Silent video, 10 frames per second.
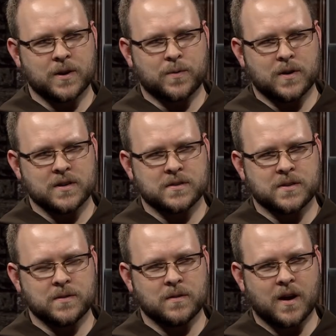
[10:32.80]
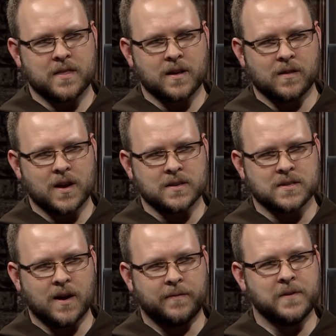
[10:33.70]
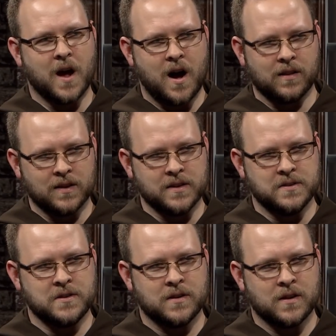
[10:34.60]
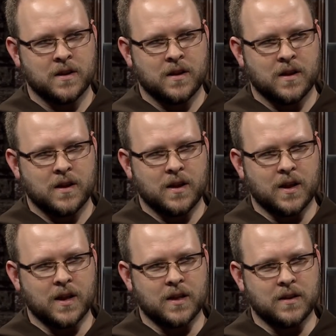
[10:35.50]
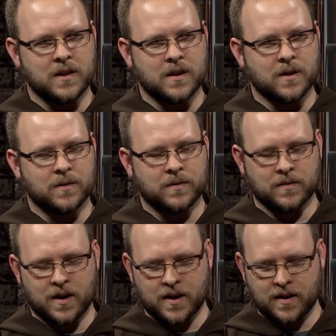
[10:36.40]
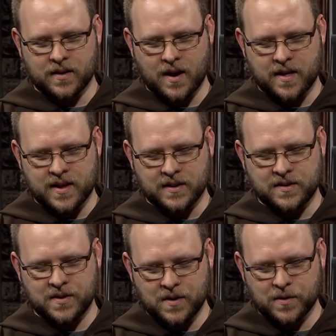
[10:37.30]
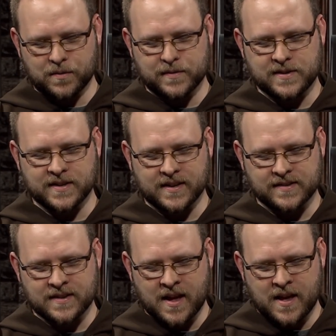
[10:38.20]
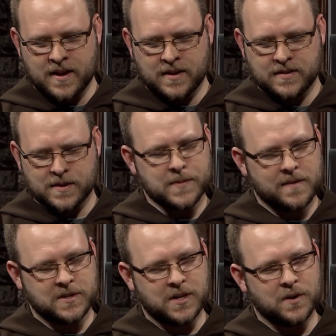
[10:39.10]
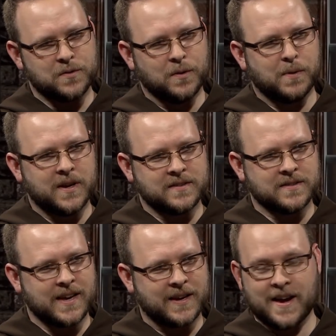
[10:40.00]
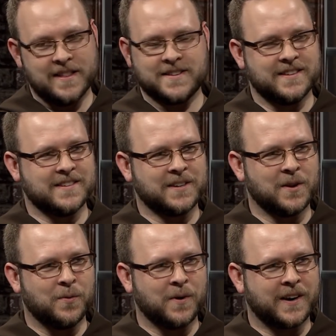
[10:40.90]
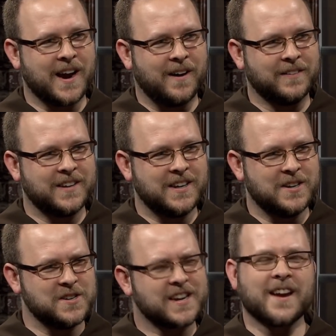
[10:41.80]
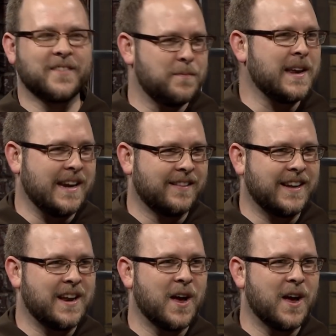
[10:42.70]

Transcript: requires too, I think, a lot of self-knowledge, mm-hmm. and you know, I, I think too, it's just sometimes you go to a place and it's like, ah, this isn't going to work out. You just kind of immediately